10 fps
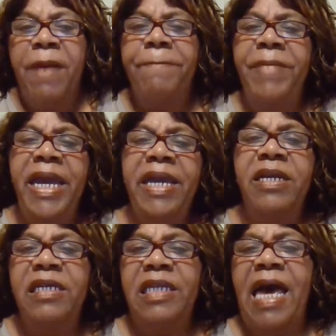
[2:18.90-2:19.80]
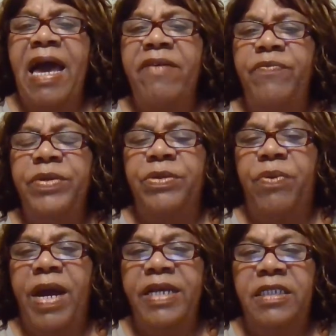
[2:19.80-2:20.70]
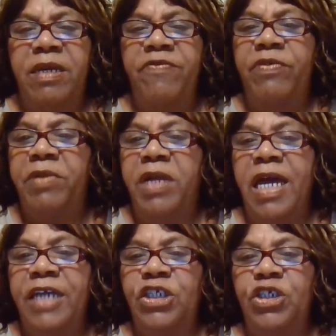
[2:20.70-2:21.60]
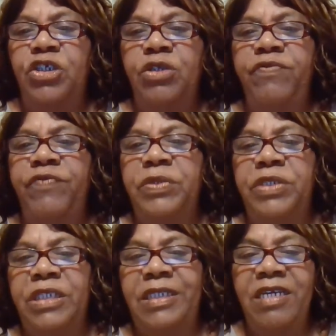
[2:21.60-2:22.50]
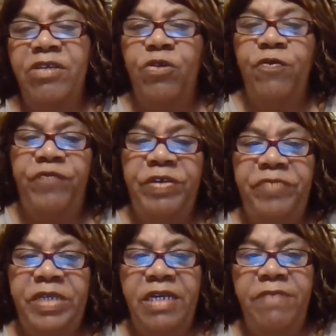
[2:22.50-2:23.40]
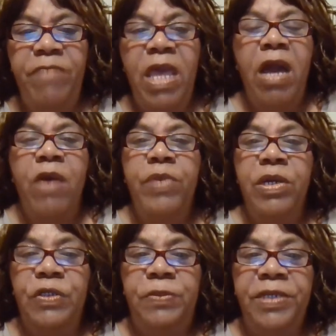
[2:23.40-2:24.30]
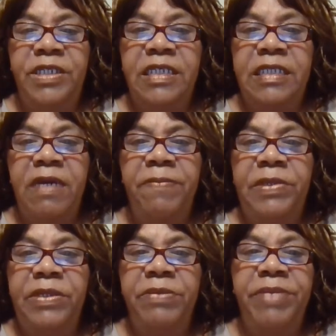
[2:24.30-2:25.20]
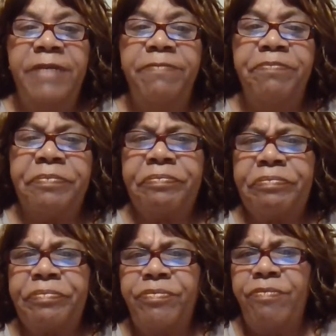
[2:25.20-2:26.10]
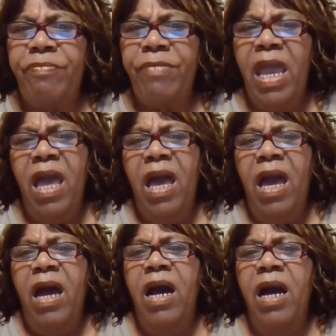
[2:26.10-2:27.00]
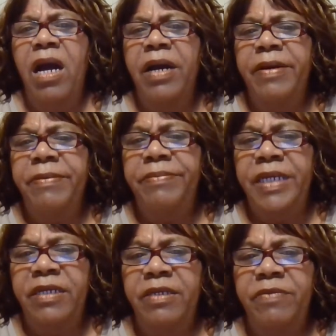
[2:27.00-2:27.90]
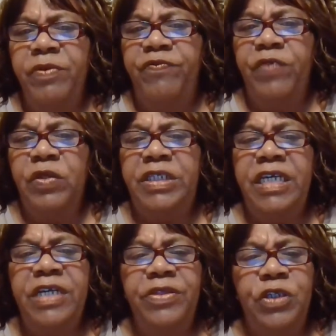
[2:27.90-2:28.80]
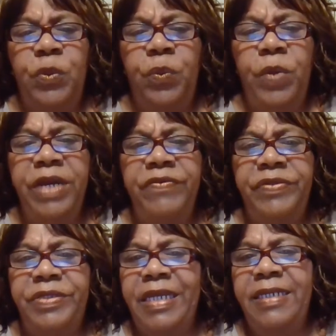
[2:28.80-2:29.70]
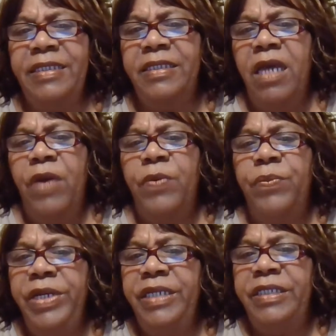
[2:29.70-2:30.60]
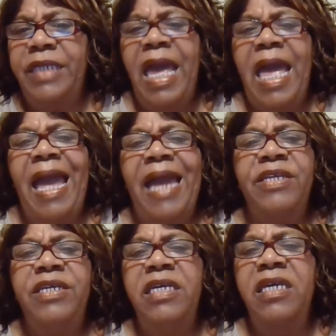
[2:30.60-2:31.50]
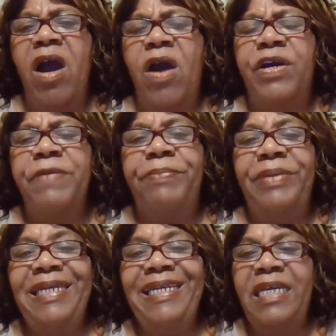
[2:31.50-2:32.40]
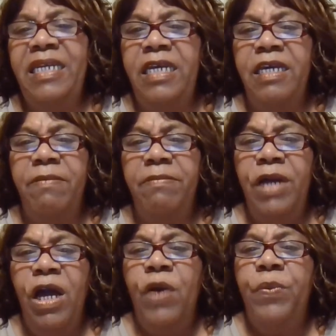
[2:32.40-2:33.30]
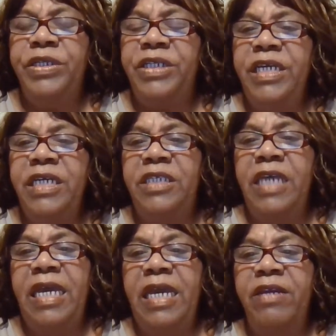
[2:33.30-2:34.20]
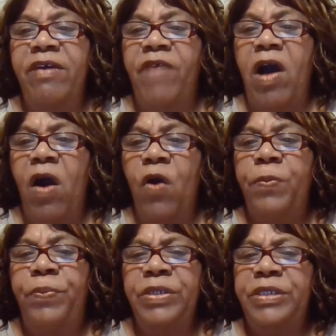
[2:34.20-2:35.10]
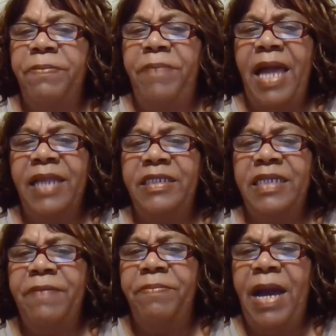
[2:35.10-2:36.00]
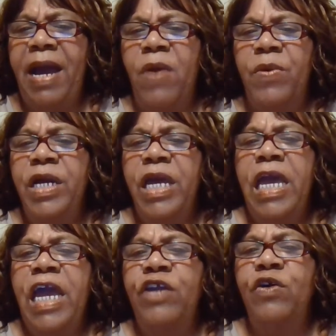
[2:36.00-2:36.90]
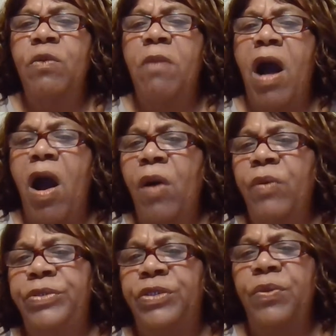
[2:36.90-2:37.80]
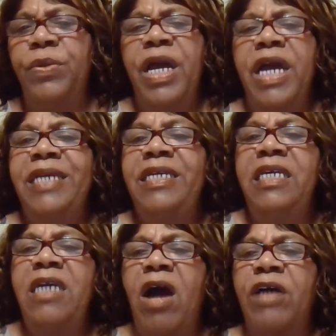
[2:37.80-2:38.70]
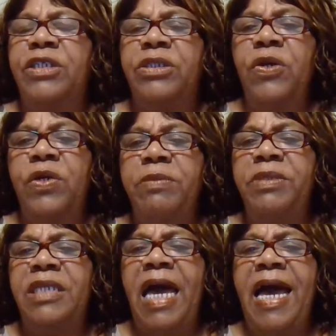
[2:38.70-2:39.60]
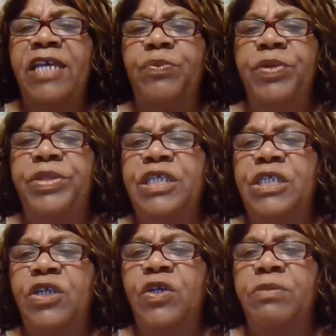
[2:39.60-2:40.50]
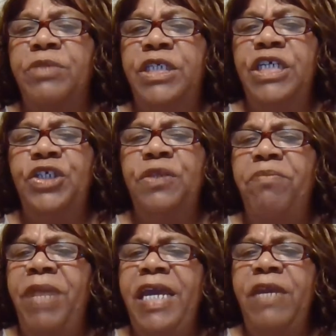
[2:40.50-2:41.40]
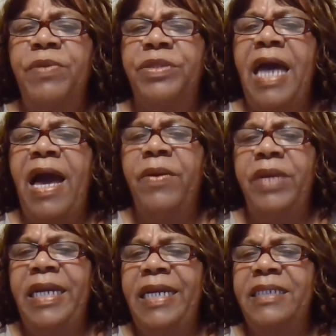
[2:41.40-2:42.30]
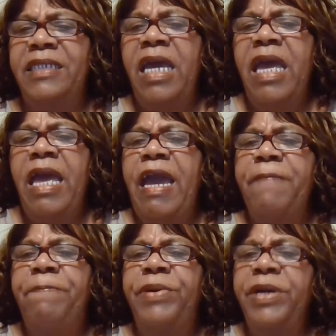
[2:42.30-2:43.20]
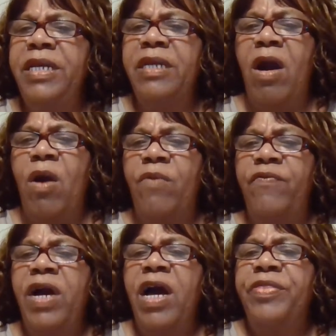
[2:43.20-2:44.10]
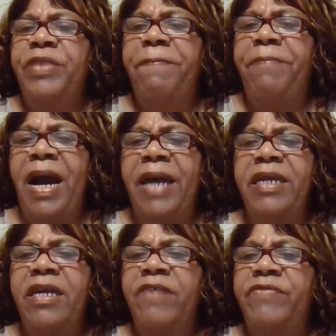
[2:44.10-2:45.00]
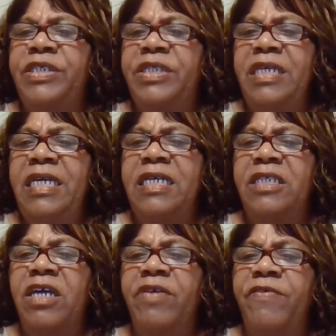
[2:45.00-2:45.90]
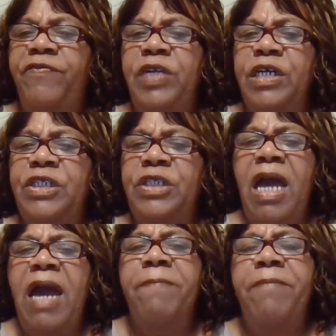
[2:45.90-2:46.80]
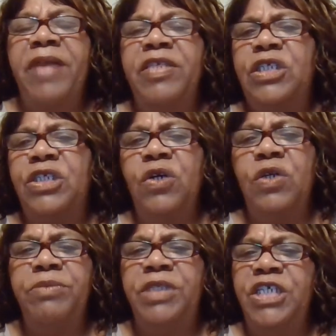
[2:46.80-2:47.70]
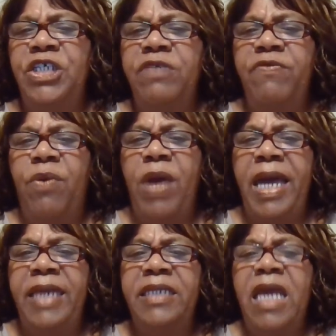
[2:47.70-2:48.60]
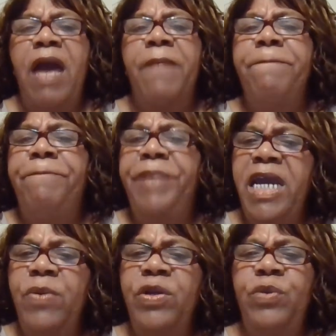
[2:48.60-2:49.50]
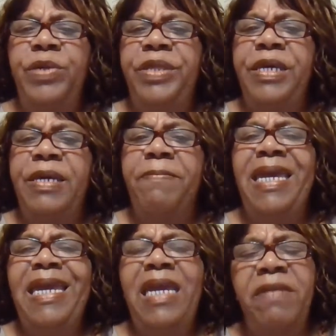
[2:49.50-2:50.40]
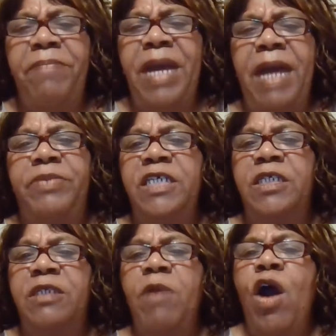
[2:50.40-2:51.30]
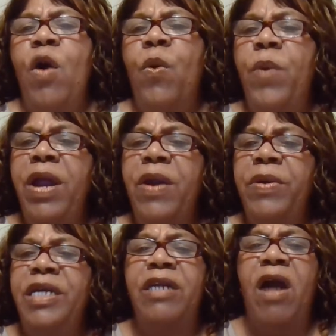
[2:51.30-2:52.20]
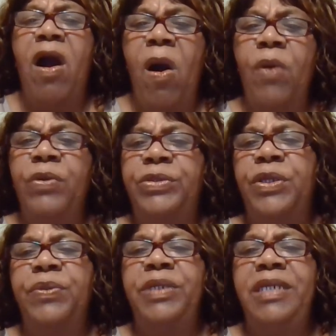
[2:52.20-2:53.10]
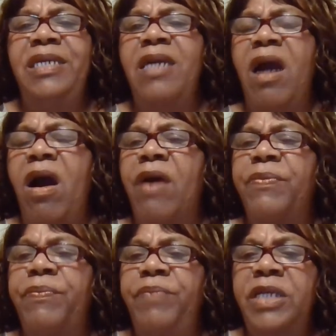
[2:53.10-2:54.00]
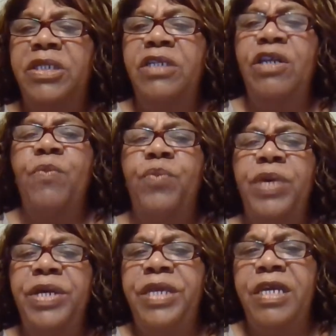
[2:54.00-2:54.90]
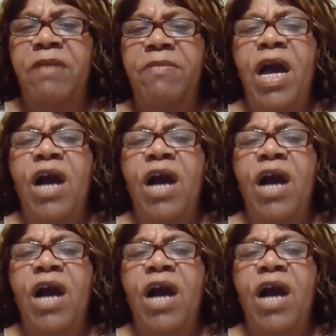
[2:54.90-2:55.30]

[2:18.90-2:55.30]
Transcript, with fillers: Made alive with Christ, coming from Colossians 2, verses 10 through 15. We're going to split this up a little bit. Uh, begin with verse 10. The 12 states reads, And ye are complete in him which is the head of all principality and power, in whom also ye are circumcised with this circumcision made without hands, and put it off the body of the sins of the flesh by the circumcision of Christ, buried with him in baptism, wherein also ye are risen with him